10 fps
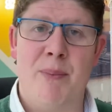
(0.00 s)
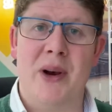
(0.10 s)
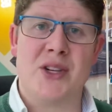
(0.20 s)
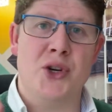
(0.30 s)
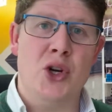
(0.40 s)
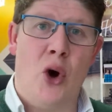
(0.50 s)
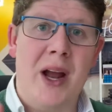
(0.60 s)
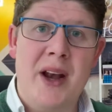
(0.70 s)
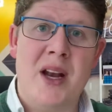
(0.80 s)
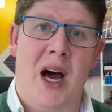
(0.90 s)
but it's not
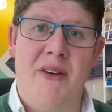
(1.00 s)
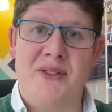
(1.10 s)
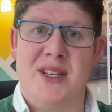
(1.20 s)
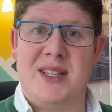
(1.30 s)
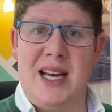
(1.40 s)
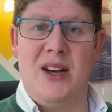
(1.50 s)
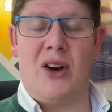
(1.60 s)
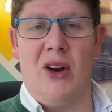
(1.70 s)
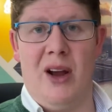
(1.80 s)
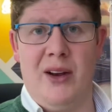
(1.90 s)
enough to send a
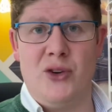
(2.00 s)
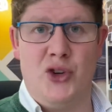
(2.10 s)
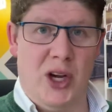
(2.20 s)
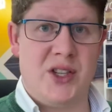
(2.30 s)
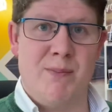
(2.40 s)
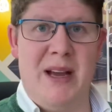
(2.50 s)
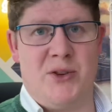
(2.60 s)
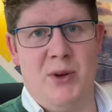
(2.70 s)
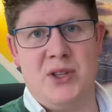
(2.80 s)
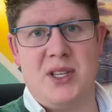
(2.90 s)
client just
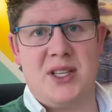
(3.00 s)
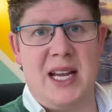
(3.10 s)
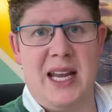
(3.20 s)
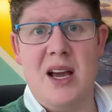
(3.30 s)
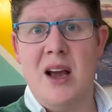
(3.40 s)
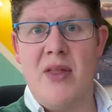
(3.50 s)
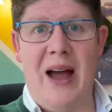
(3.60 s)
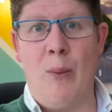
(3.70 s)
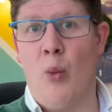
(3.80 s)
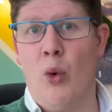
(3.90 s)
measurements to say
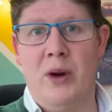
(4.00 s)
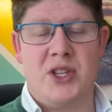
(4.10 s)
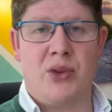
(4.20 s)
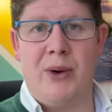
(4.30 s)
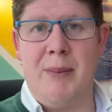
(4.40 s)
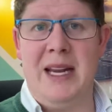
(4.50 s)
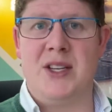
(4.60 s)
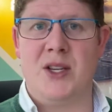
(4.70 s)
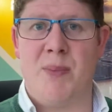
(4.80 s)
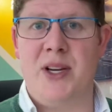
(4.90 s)
that wall is 3
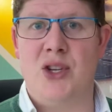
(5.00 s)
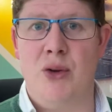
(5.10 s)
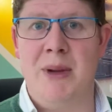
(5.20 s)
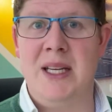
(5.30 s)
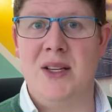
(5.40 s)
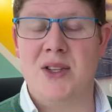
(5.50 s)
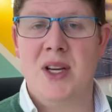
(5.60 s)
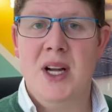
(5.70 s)
meters by 2 meters.